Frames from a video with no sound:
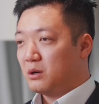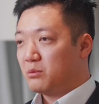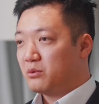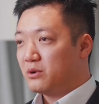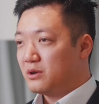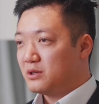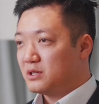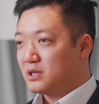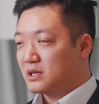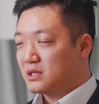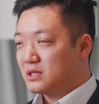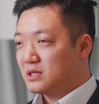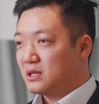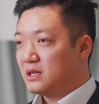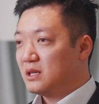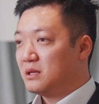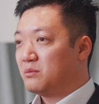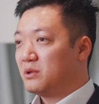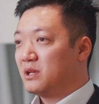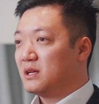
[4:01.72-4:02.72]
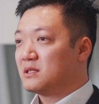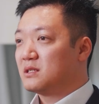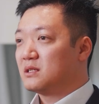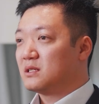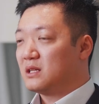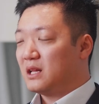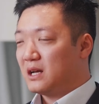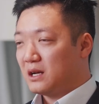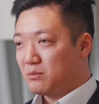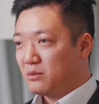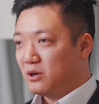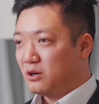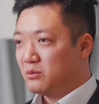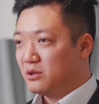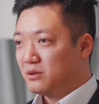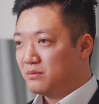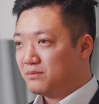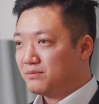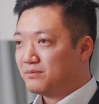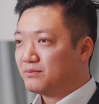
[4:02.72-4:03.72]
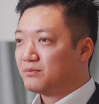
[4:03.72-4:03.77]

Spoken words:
our projects in places like Melbourne.